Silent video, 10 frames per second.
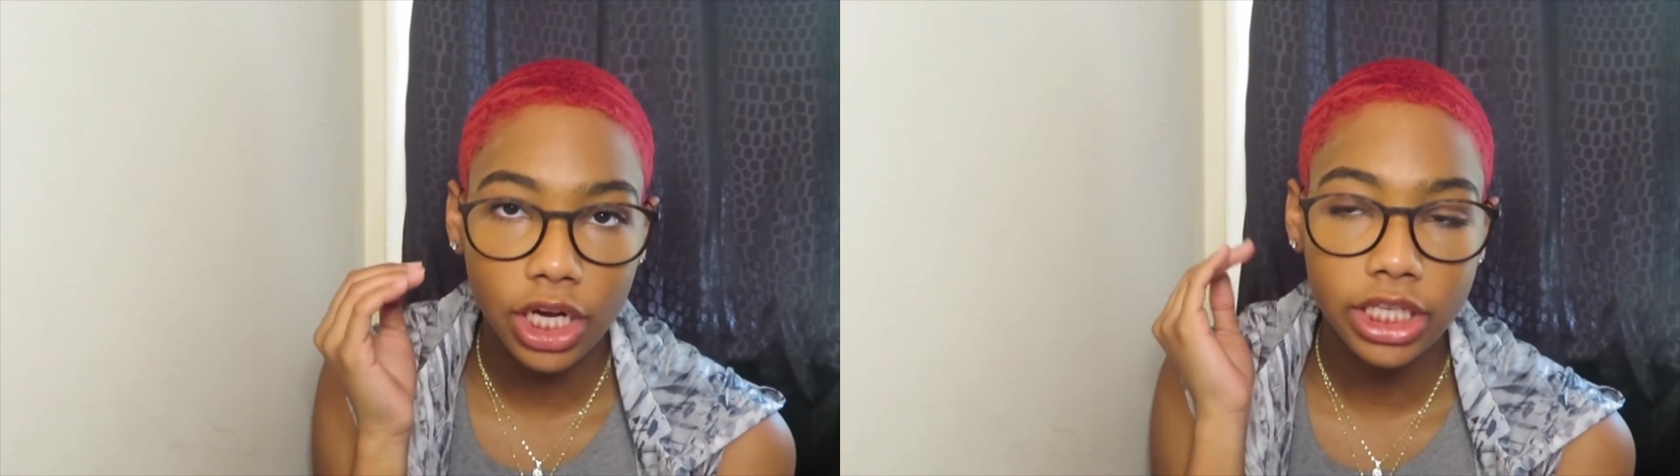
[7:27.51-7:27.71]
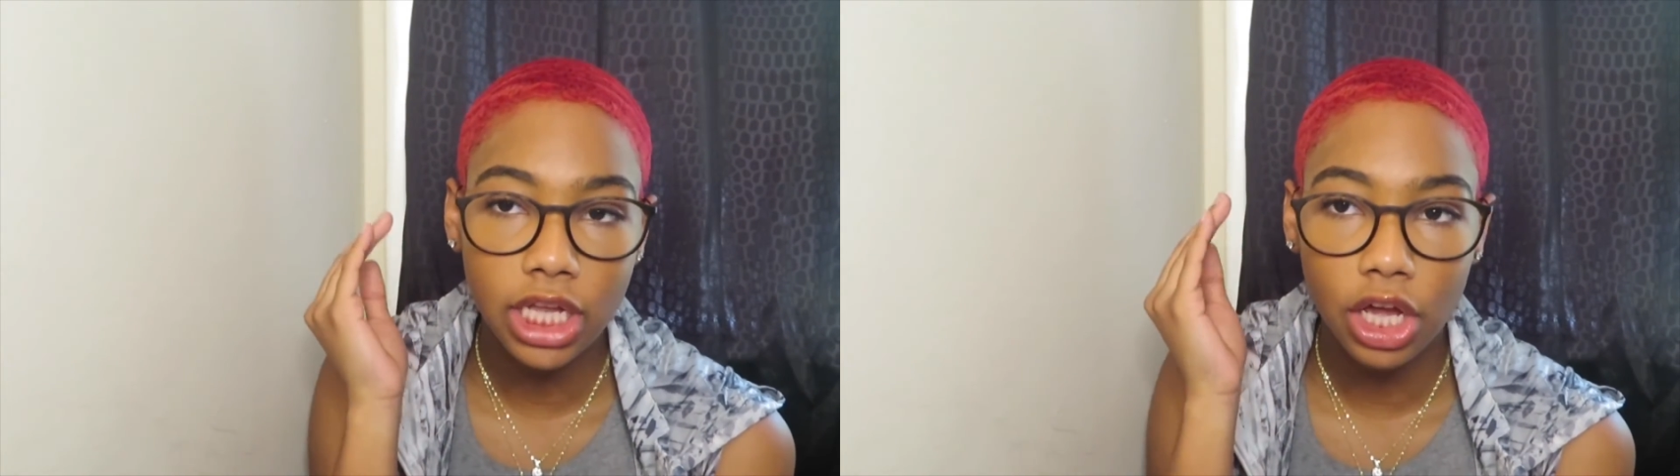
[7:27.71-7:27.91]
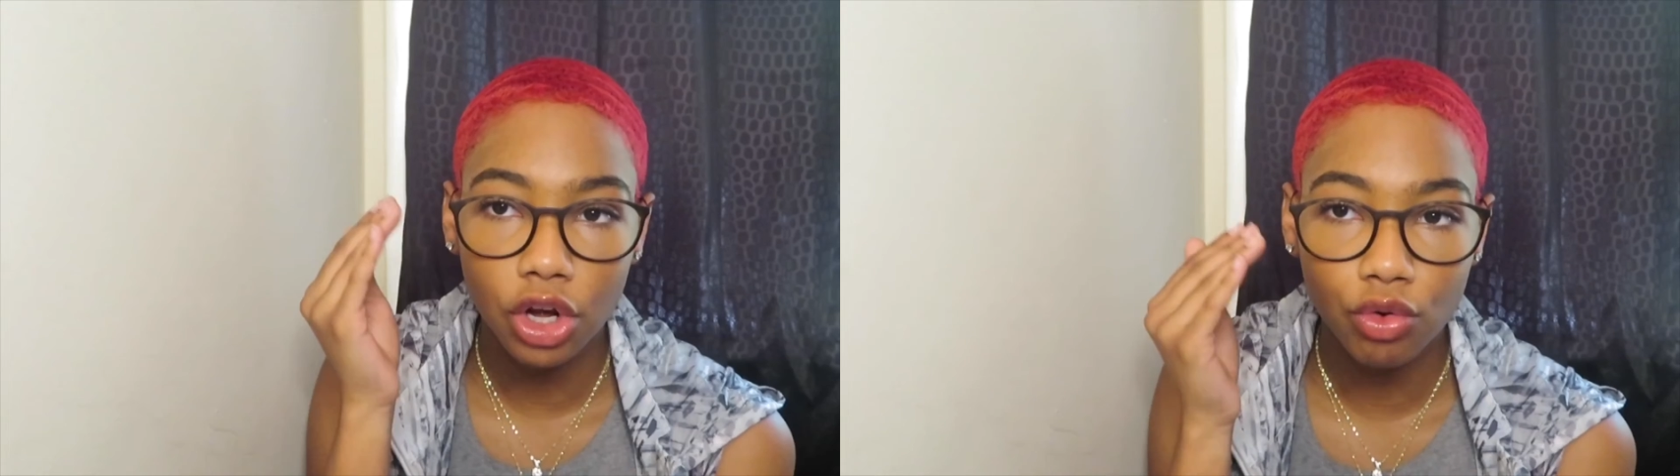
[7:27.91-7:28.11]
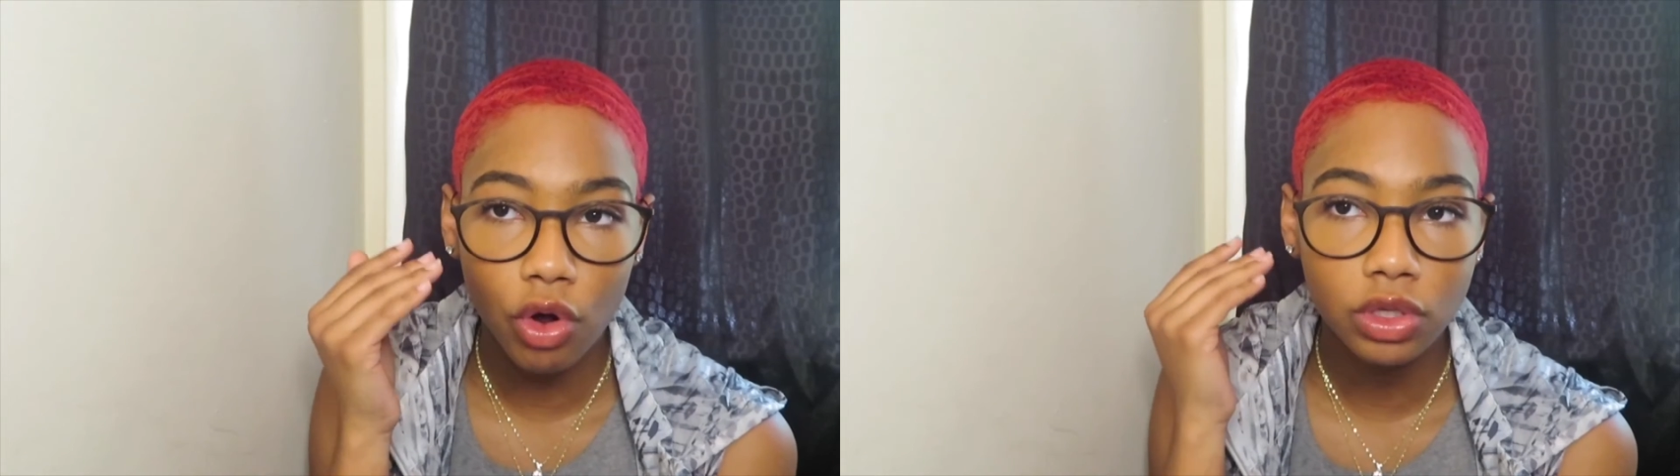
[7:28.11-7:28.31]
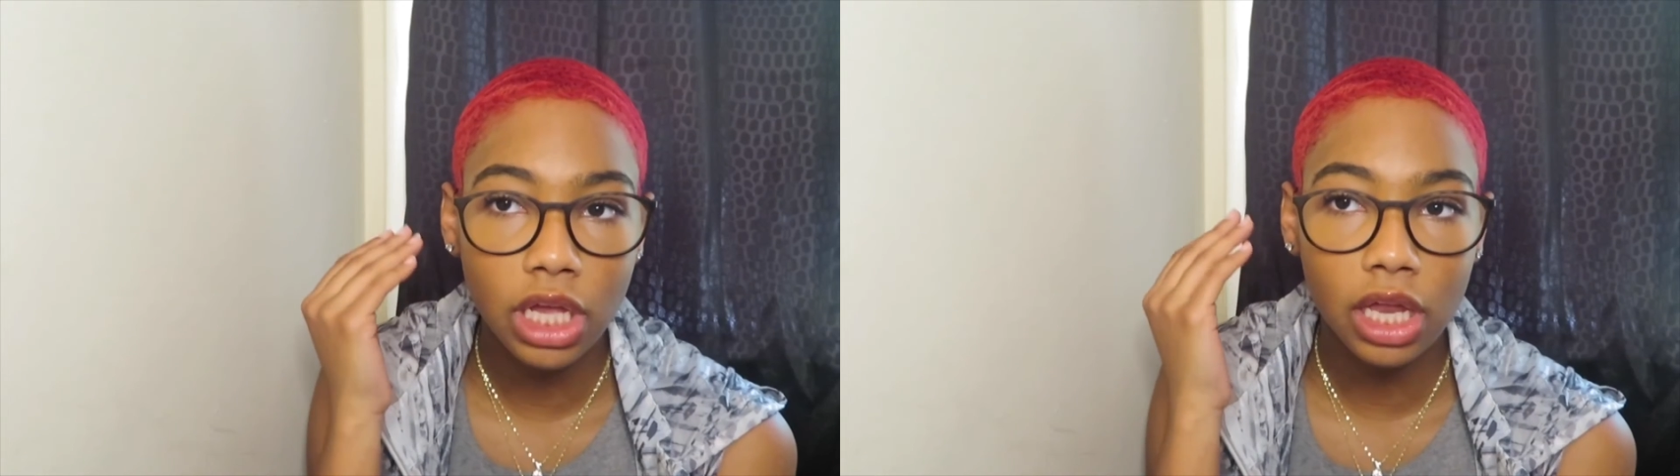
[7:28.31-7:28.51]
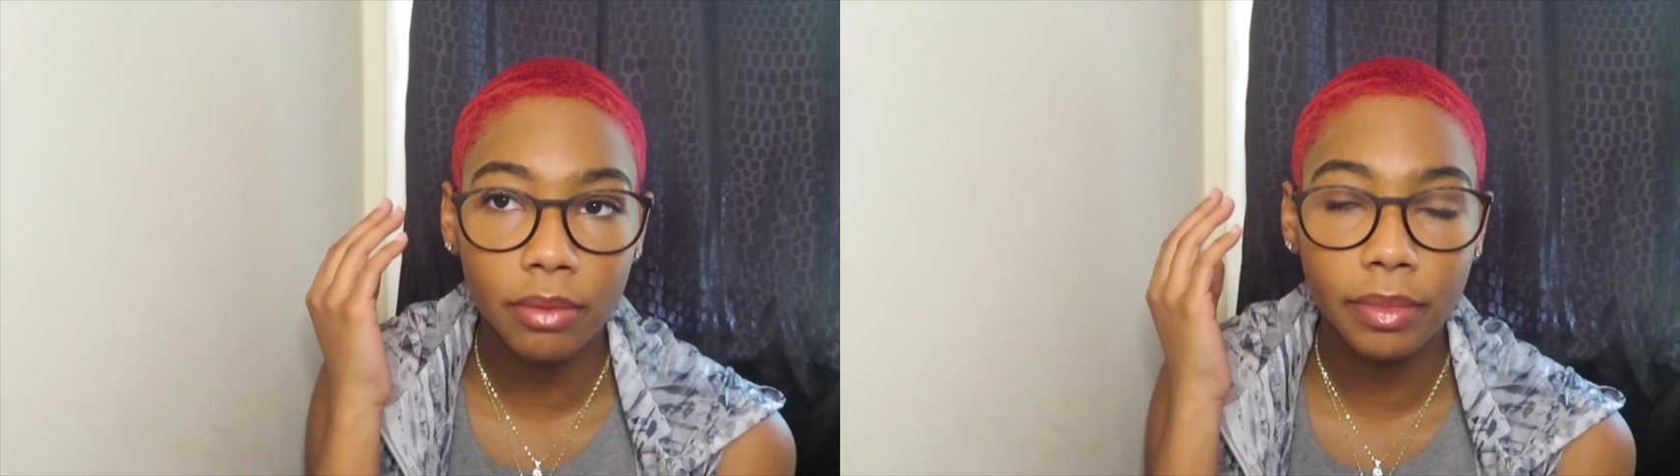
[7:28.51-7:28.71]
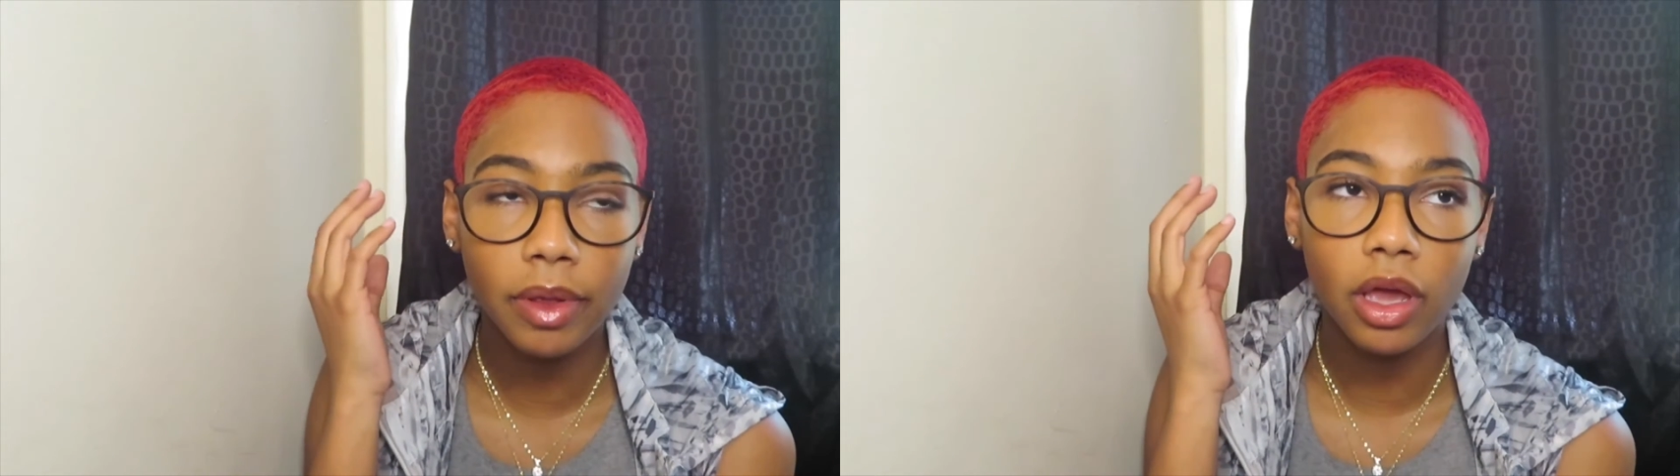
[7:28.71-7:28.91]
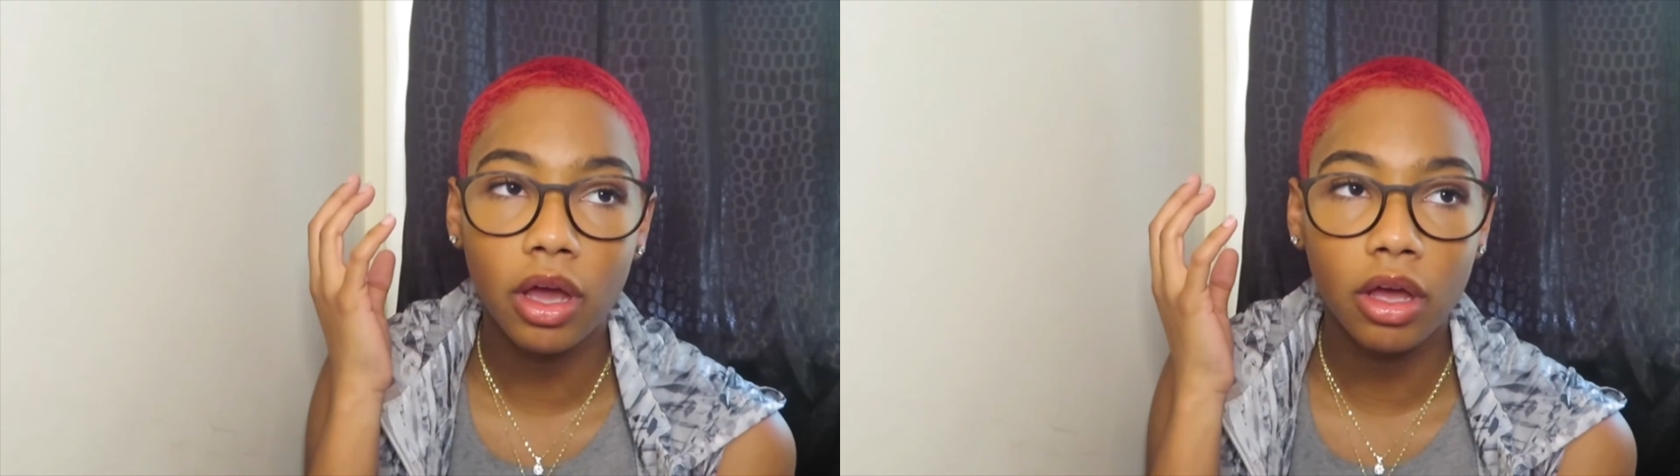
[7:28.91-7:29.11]
Your hair's not gonna grow. It's not gonna
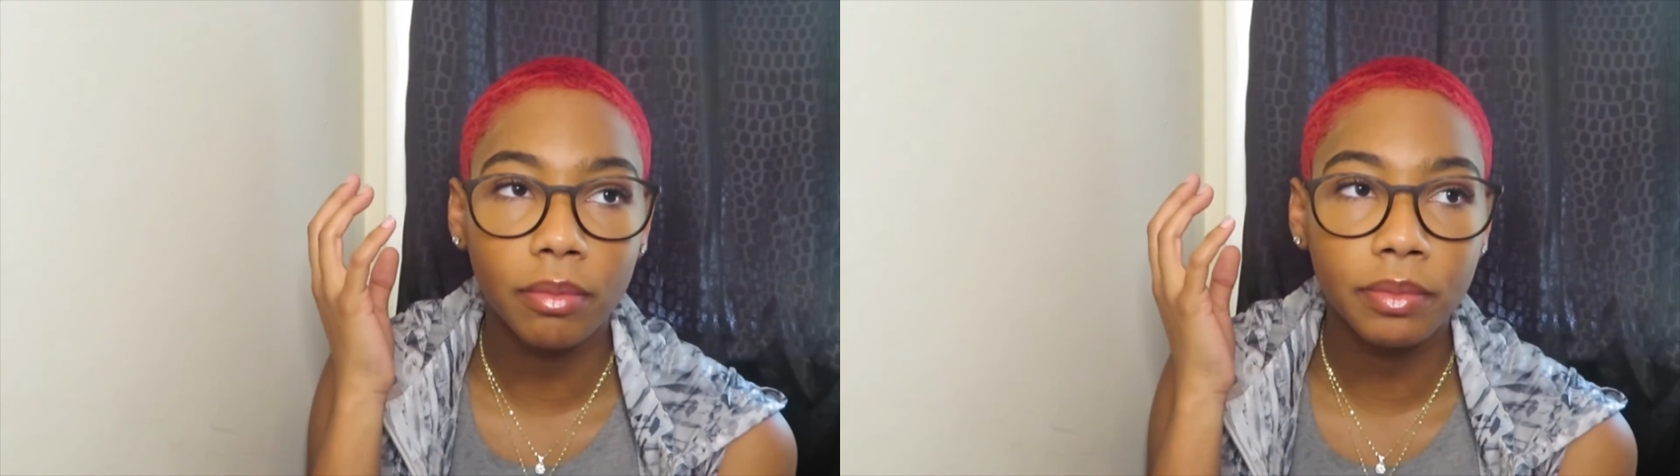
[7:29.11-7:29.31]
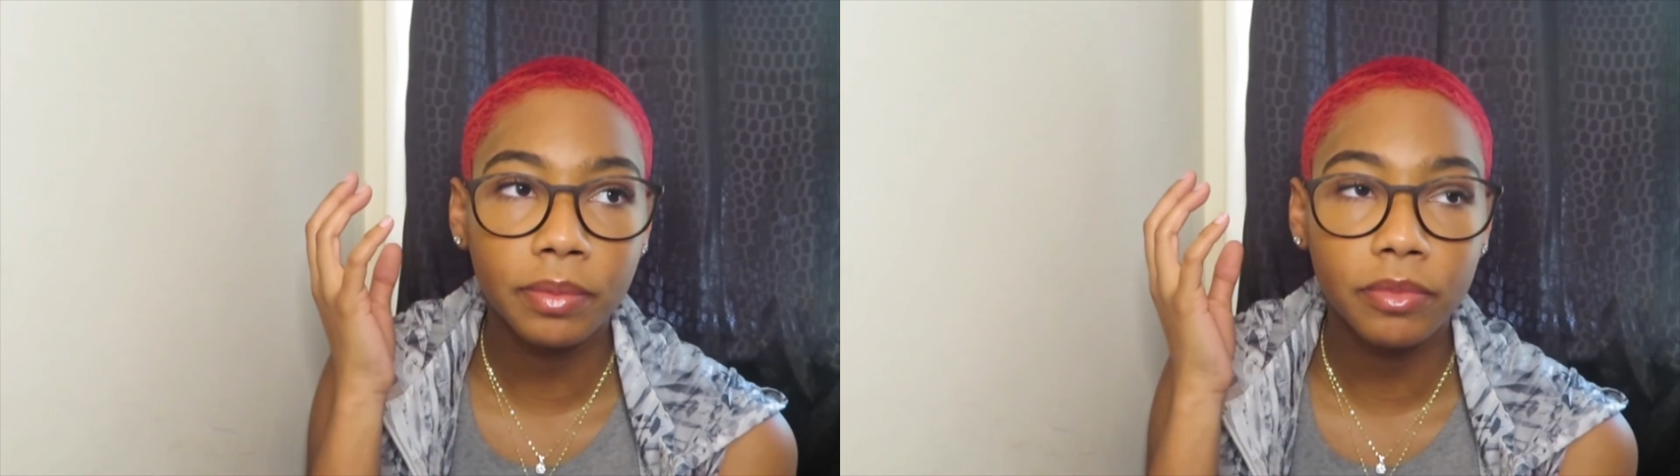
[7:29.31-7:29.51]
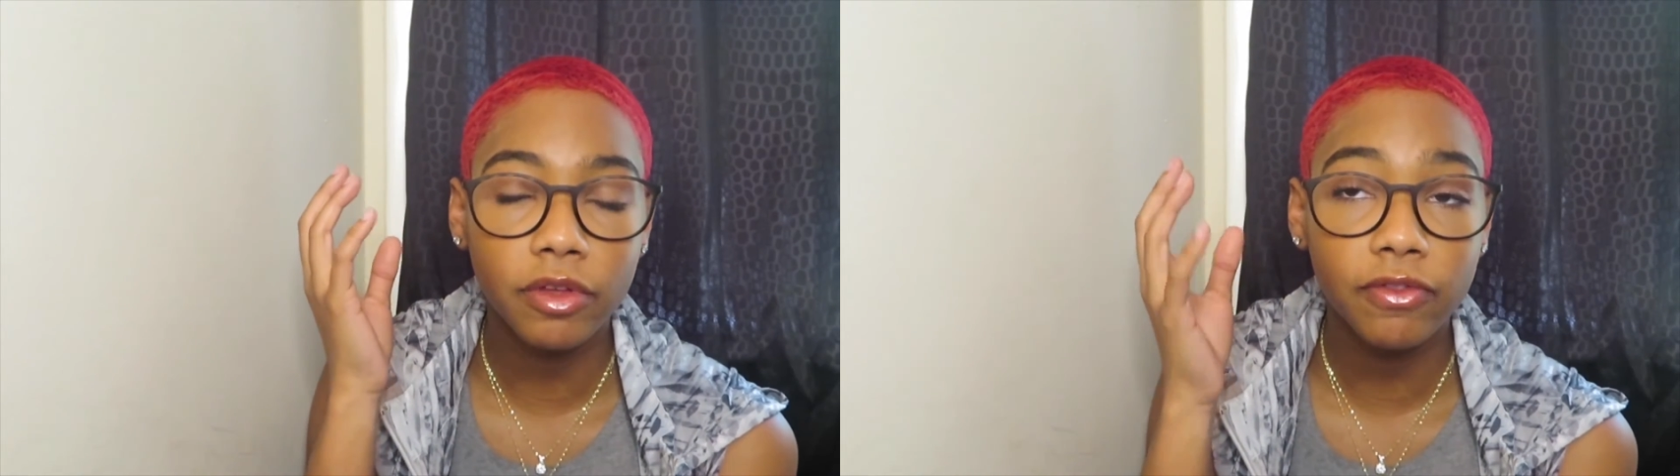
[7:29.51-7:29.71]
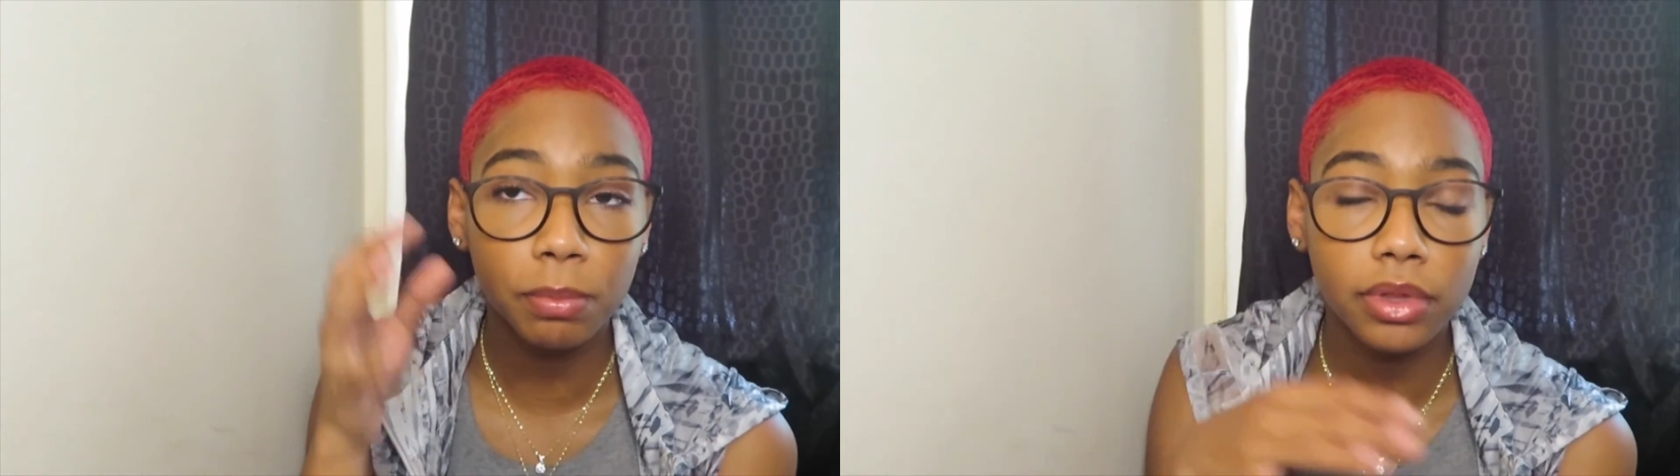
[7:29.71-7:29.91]
be the